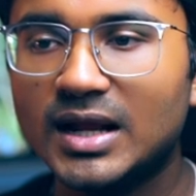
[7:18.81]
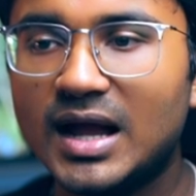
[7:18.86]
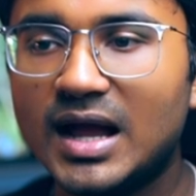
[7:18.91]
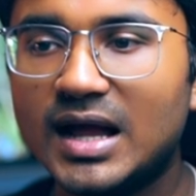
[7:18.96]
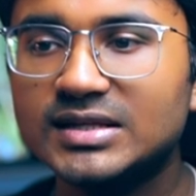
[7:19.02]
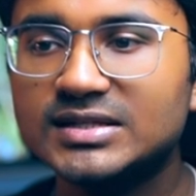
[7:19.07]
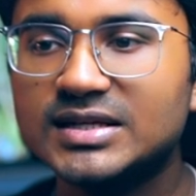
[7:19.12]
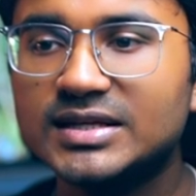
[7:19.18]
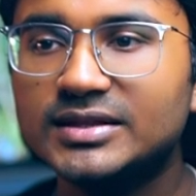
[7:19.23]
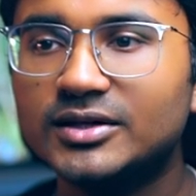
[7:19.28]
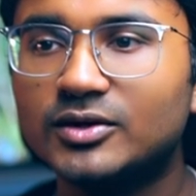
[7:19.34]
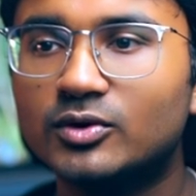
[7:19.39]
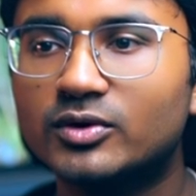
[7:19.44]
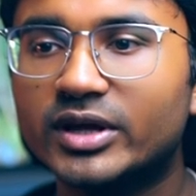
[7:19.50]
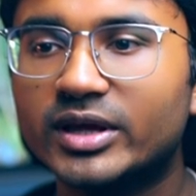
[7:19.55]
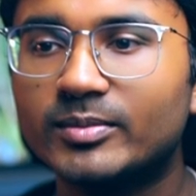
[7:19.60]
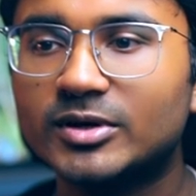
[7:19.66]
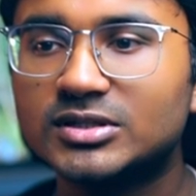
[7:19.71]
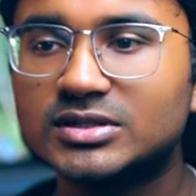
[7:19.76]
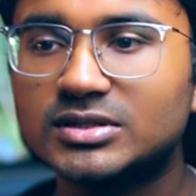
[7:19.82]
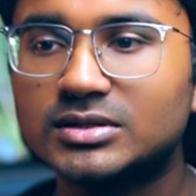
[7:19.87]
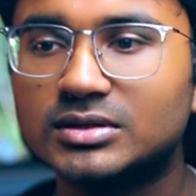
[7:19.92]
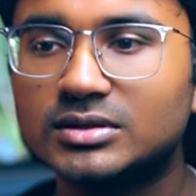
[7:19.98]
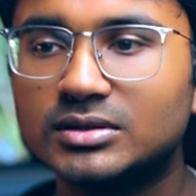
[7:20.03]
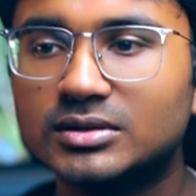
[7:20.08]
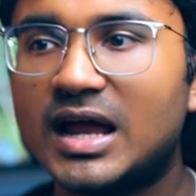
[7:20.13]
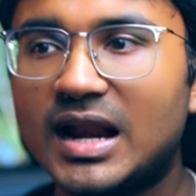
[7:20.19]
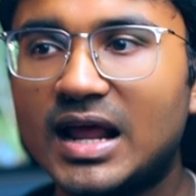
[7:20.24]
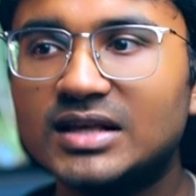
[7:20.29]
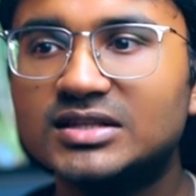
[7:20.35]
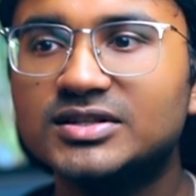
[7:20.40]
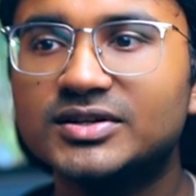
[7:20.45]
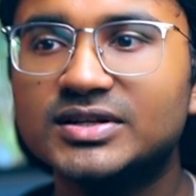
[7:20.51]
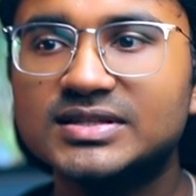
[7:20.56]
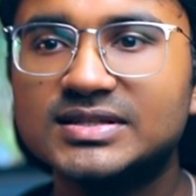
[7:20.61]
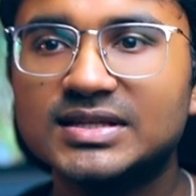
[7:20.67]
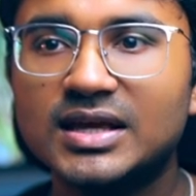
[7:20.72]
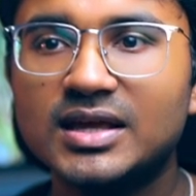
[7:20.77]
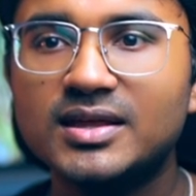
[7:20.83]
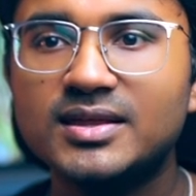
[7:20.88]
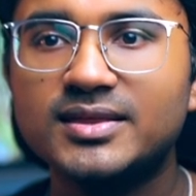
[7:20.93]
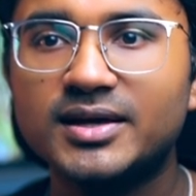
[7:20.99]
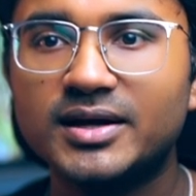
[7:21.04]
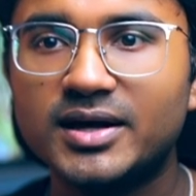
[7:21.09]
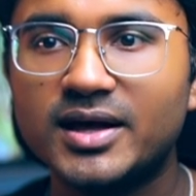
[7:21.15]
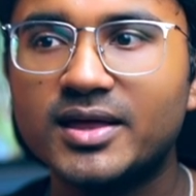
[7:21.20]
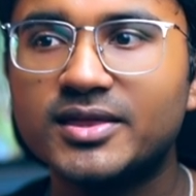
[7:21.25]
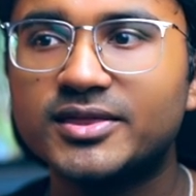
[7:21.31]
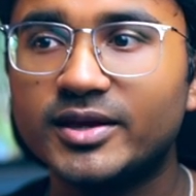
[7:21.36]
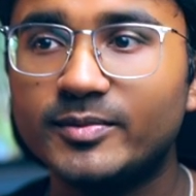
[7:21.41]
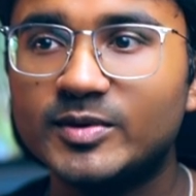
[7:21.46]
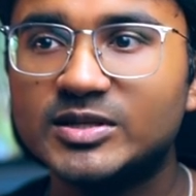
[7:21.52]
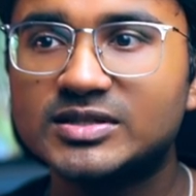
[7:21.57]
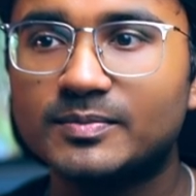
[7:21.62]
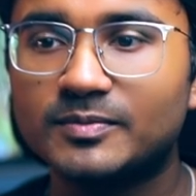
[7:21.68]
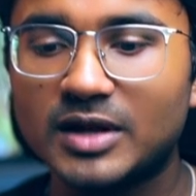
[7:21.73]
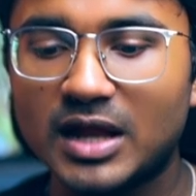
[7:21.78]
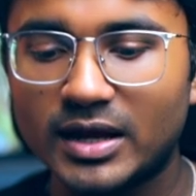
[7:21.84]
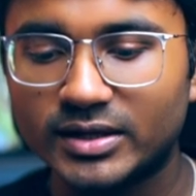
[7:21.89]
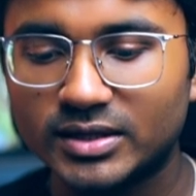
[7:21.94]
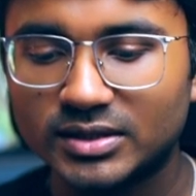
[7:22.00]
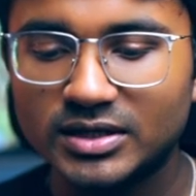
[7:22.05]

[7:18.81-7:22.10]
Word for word: And hit the OK button. And as you can see, the theme is applied.